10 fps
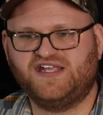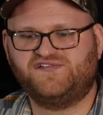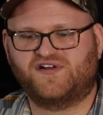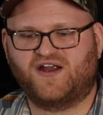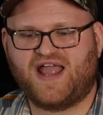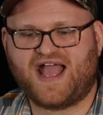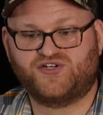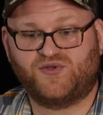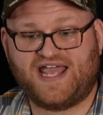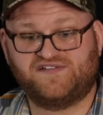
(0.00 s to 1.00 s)
Caesar
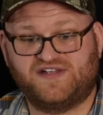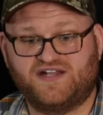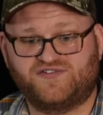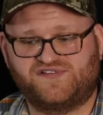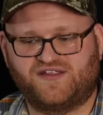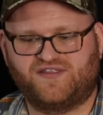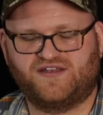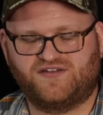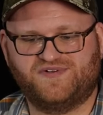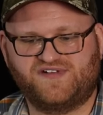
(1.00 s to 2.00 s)
actually has an interesting
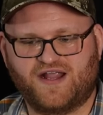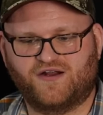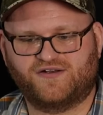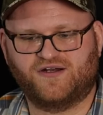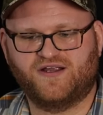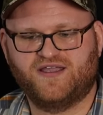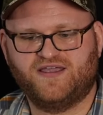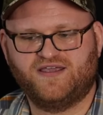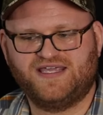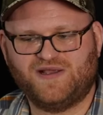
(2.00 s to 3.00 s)
thing to his character.
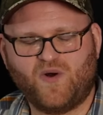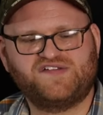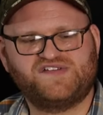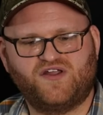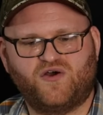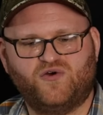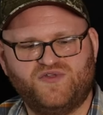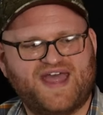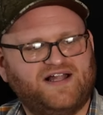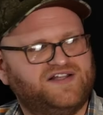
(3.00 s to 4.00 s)
He wants to know
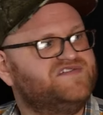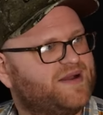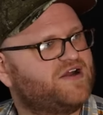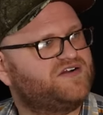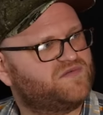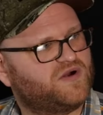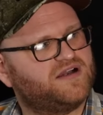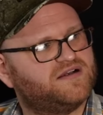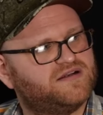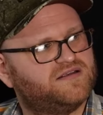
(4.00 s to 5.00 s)
who the hell his parents
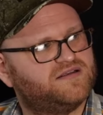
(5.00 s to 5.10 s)
were.